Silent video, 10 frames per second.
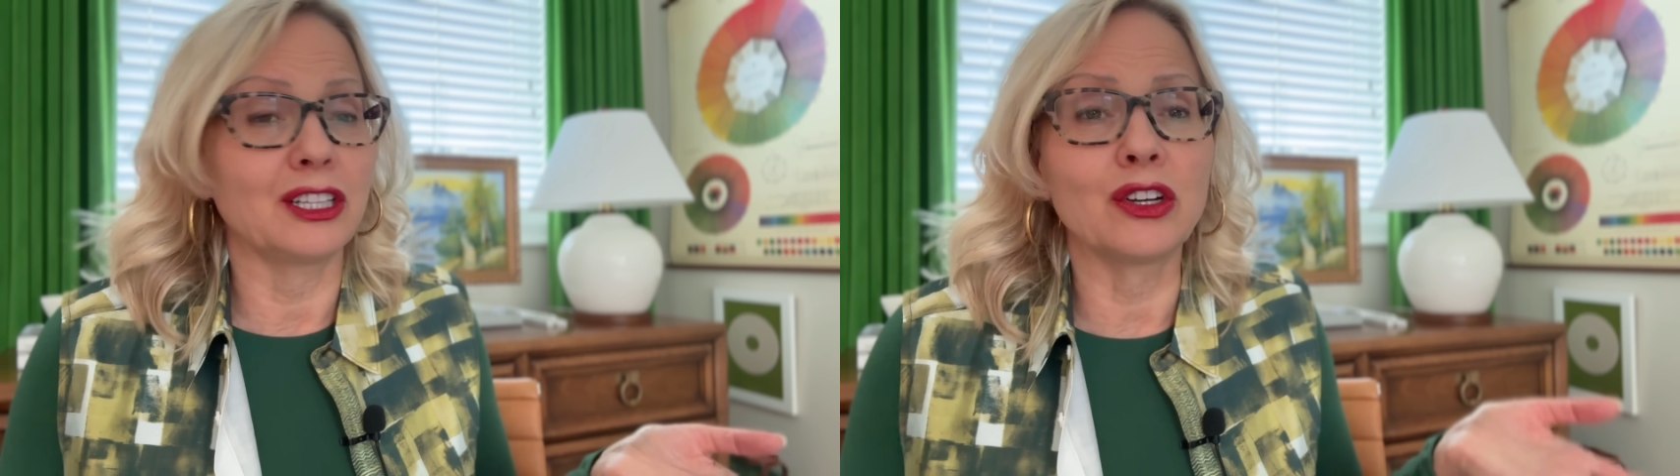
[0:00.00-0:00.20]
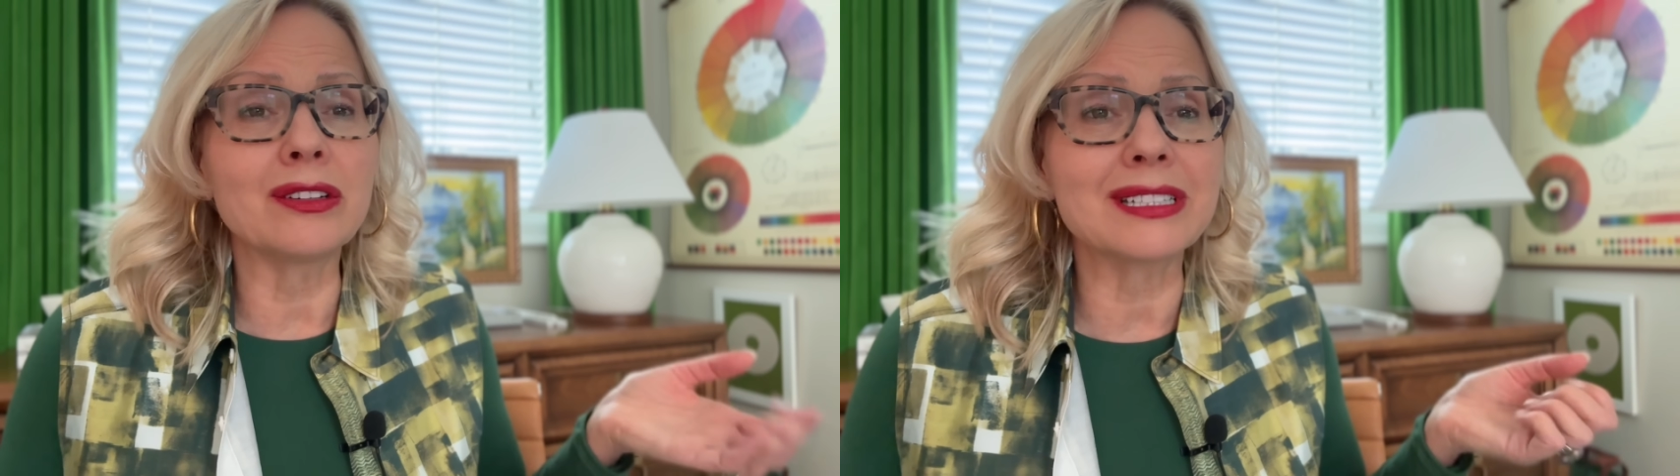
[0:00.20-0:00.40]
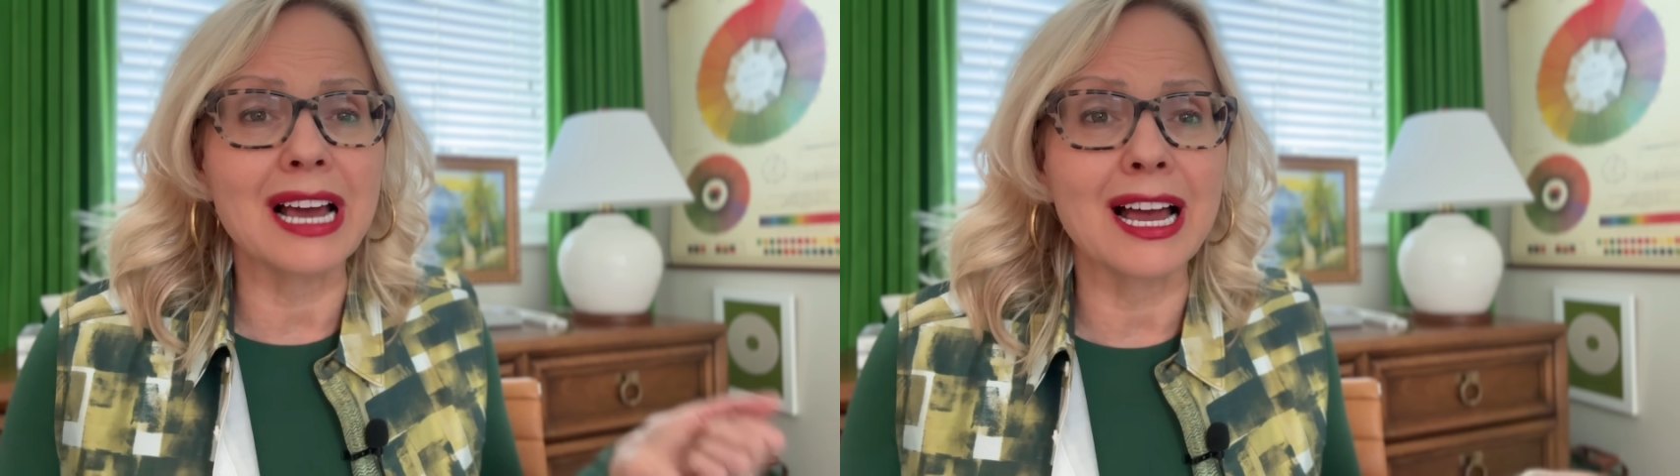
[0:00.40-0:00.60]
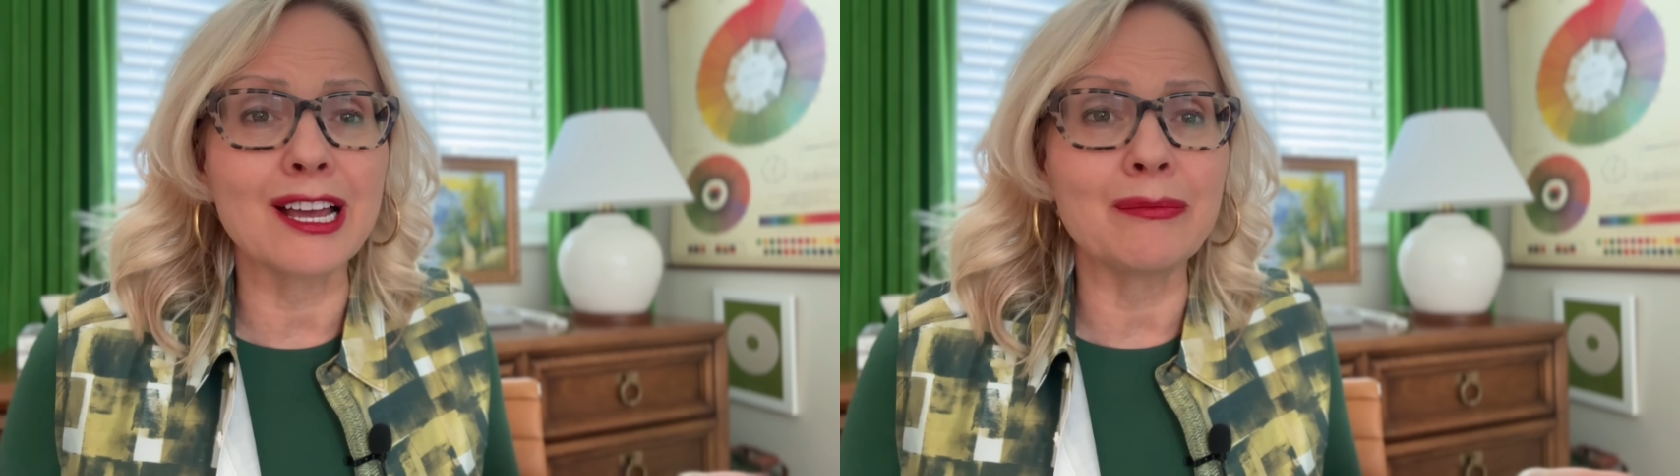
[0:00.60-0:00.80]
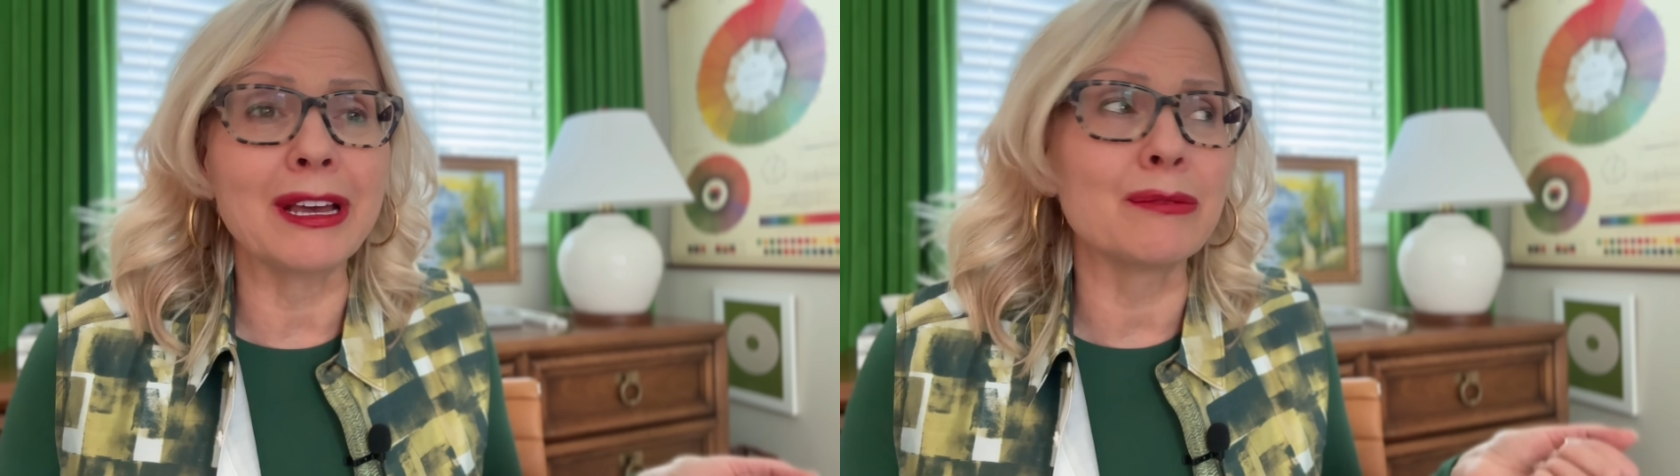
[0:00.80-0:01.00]
Your
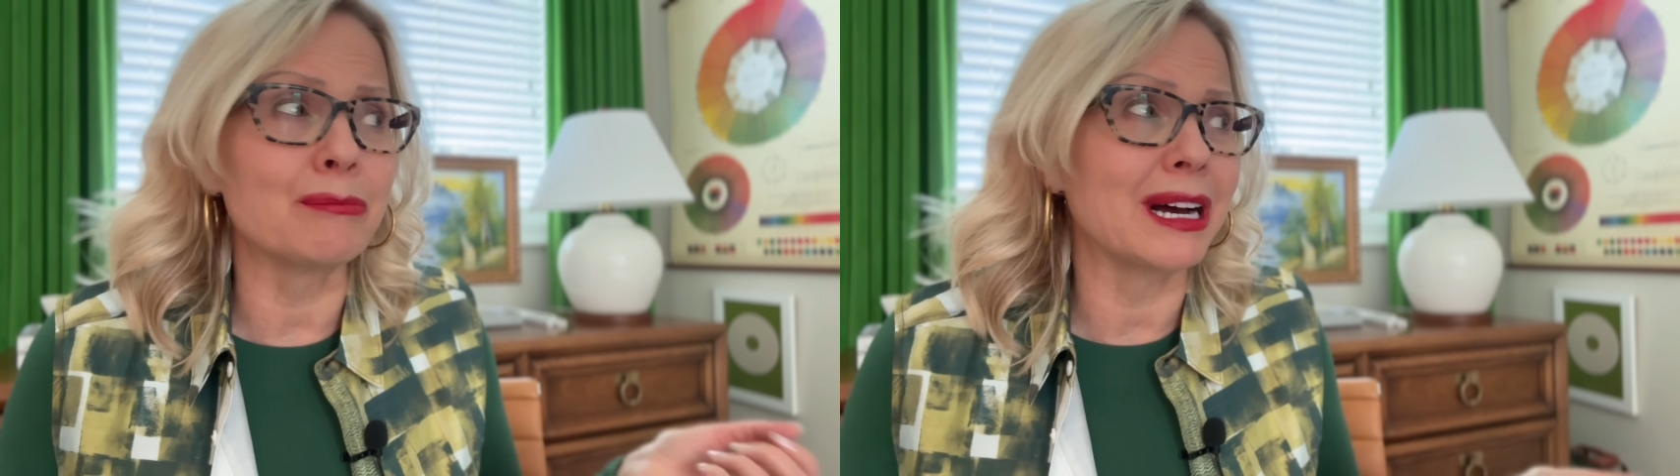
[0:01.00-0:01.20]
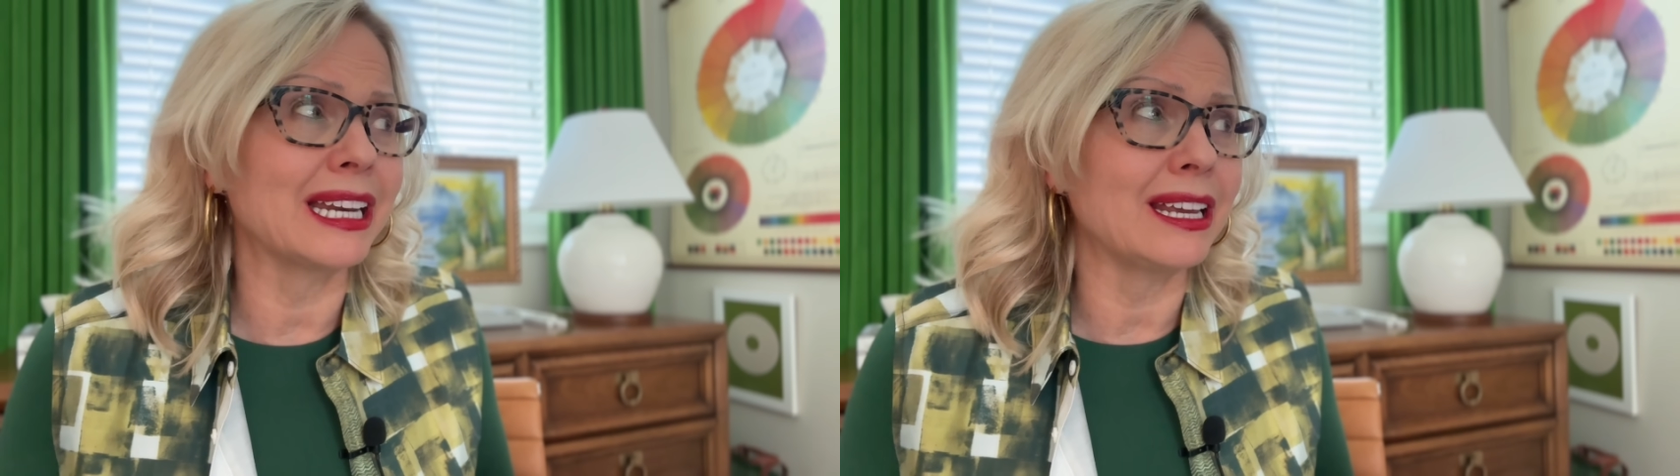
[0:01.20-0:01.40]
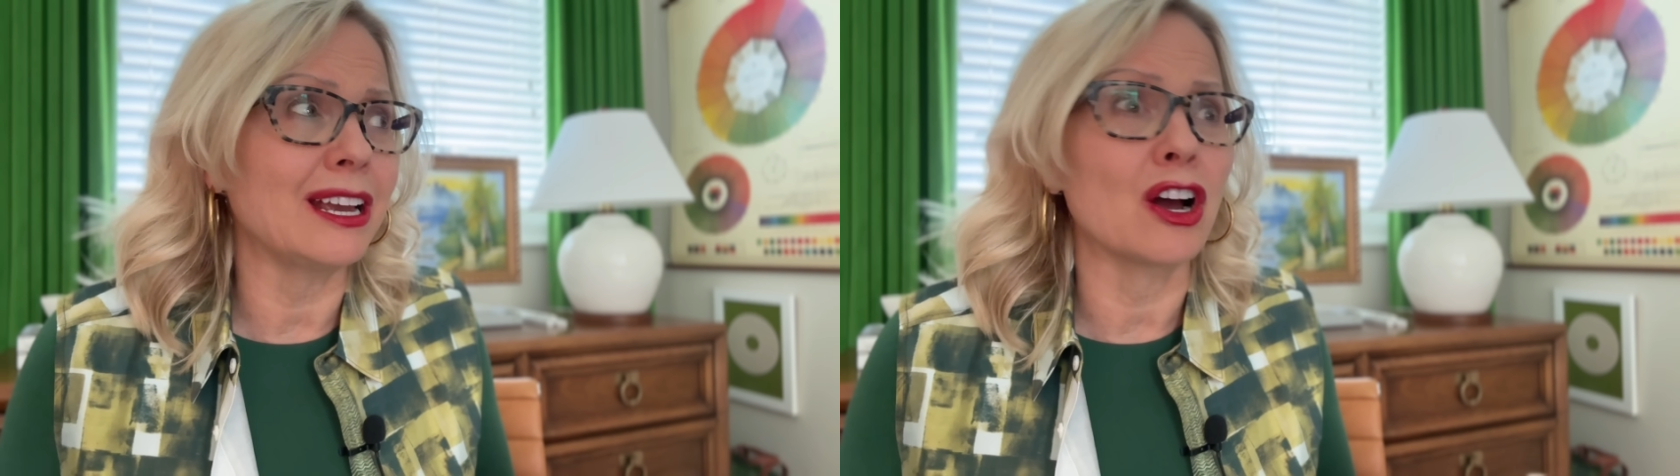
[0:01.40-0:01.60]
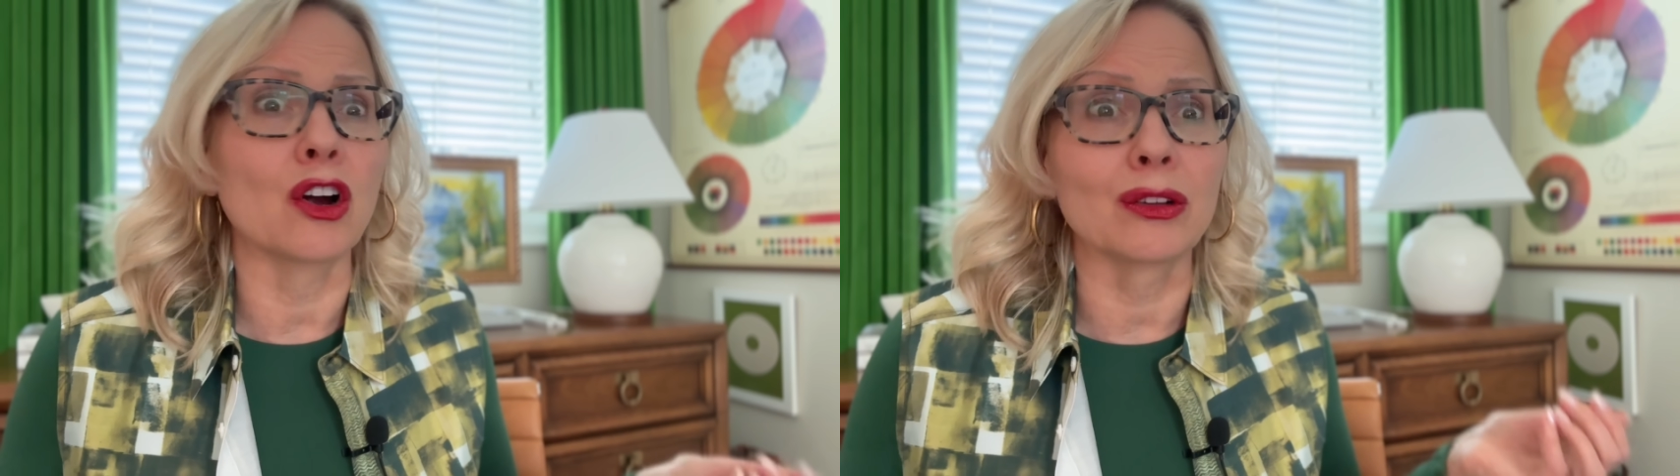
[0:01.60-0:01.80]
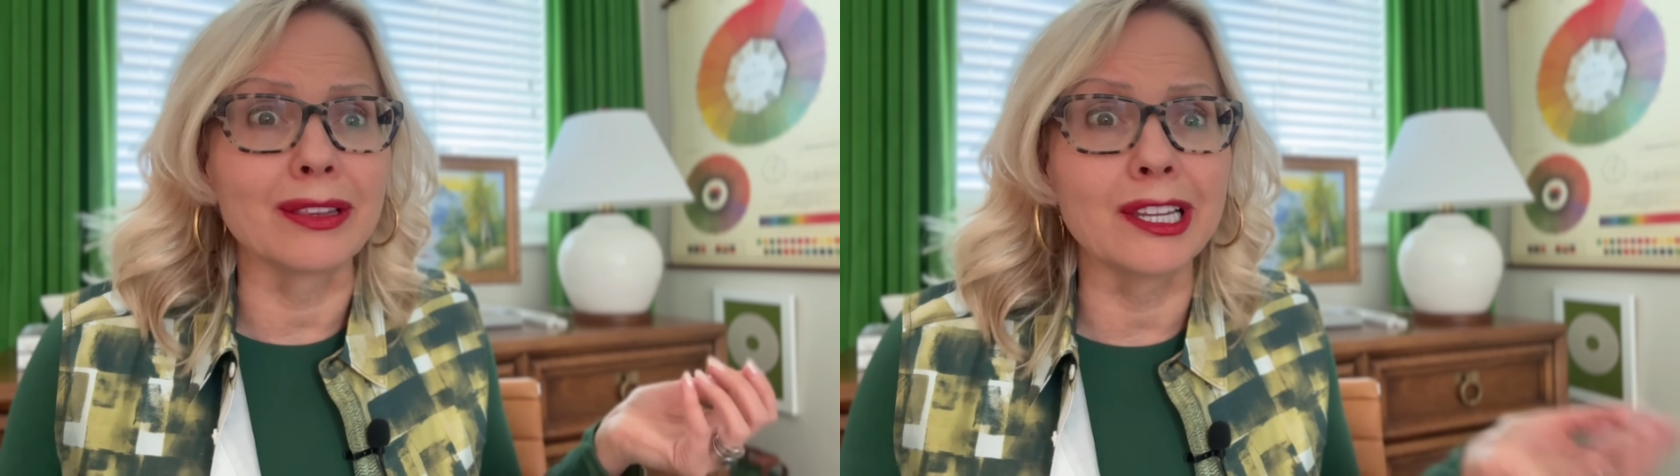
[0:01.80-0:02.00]
time and money
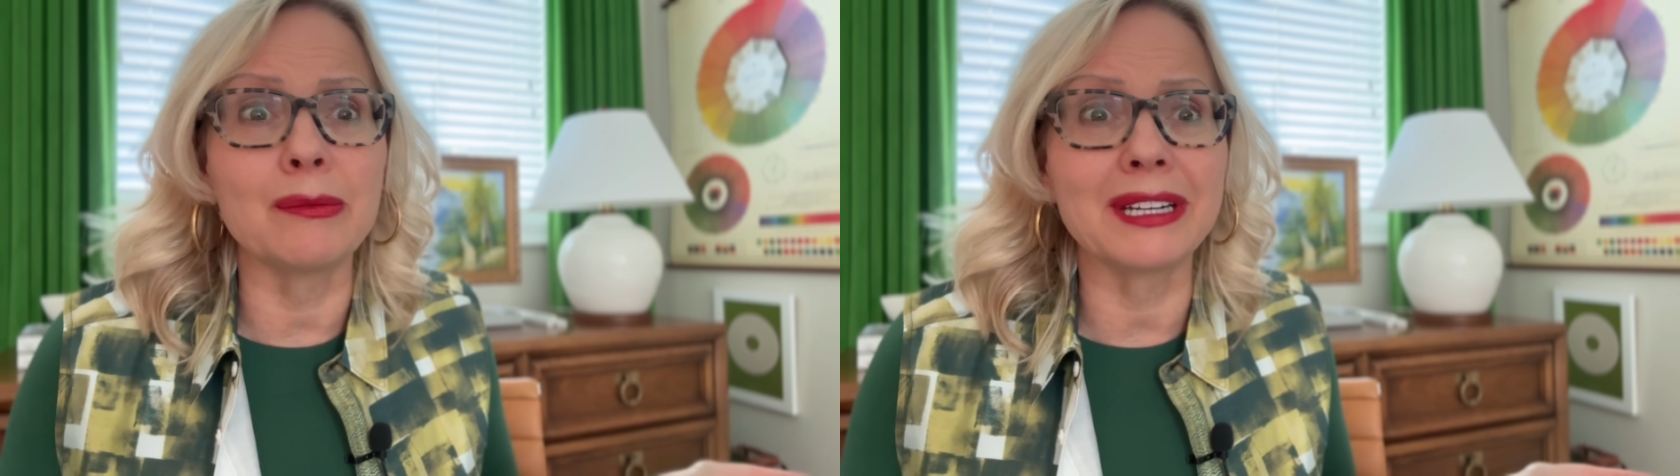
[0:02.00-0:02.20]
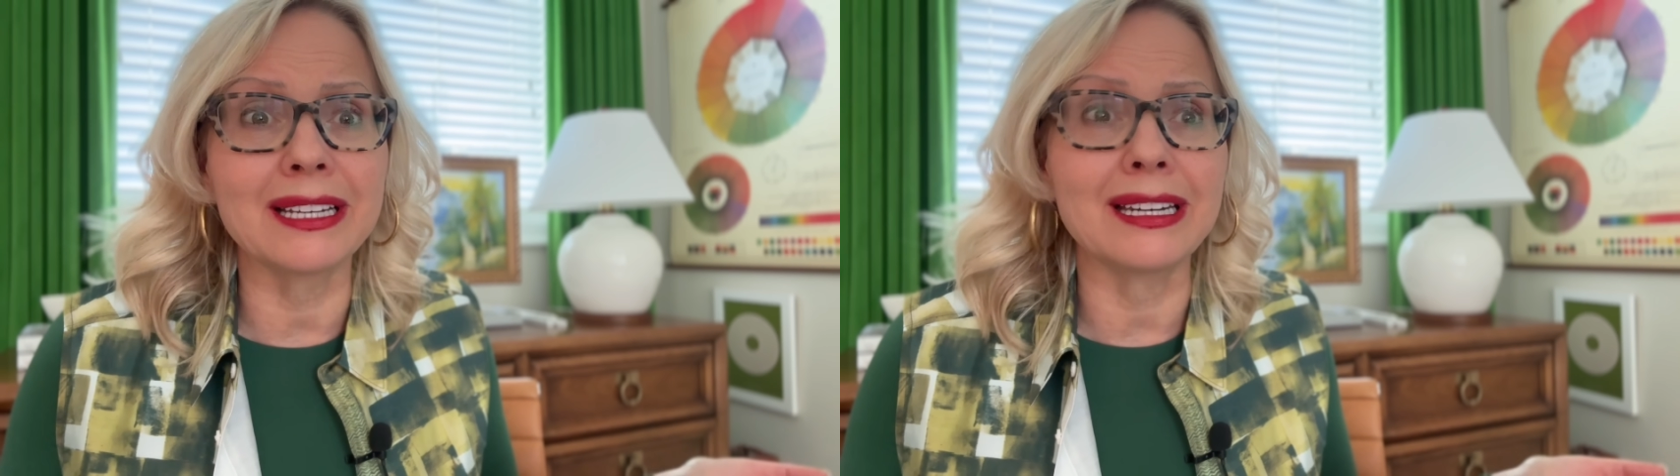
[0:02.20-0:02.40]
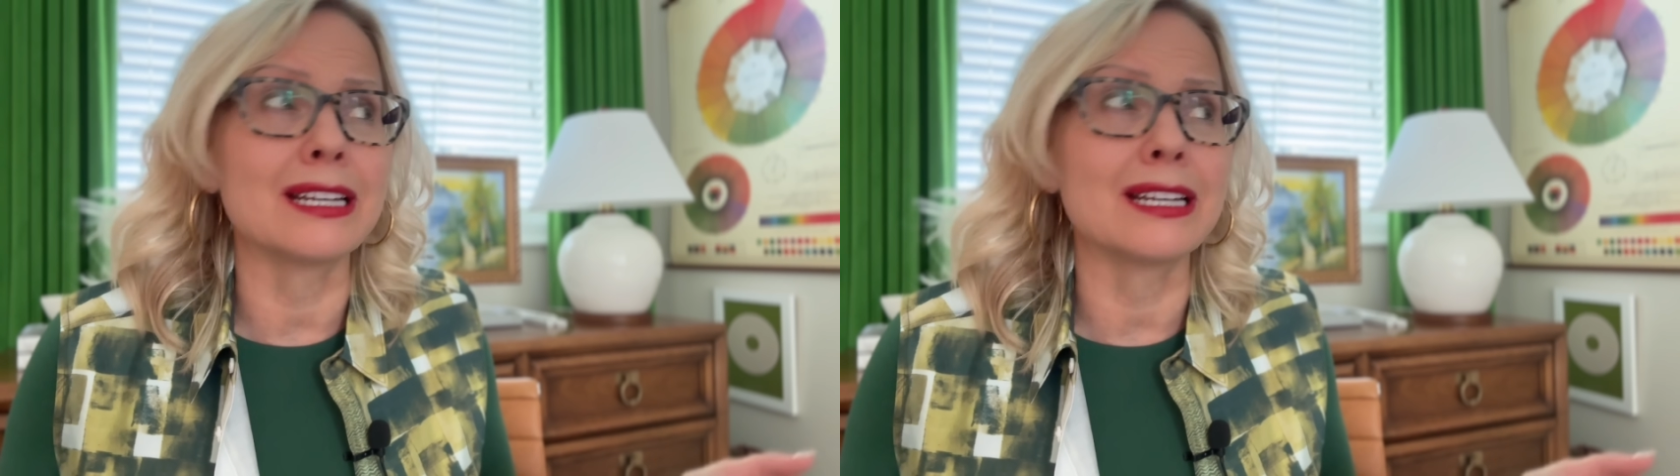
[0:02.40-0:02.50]
are limited,